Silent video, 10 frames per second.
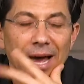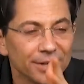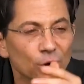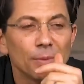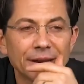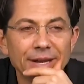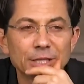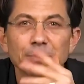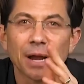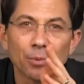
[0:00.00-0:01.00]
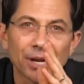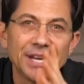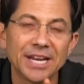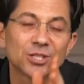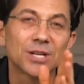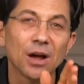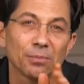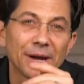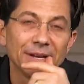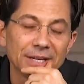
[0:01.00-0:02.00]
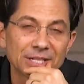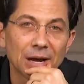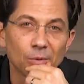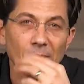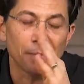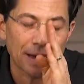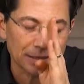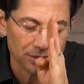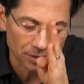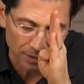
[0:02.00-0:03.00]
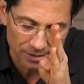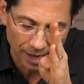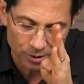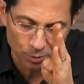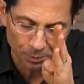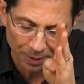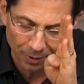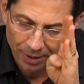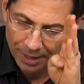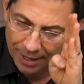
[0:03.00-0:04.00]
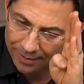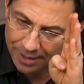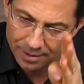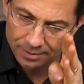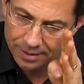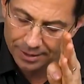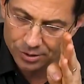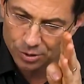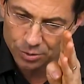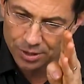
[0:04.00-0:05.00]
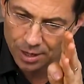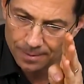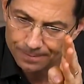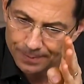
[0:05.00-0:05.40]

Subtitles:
I know my niche, but I want to niche down my niche. I want my exact superpower. And then next Tuesday,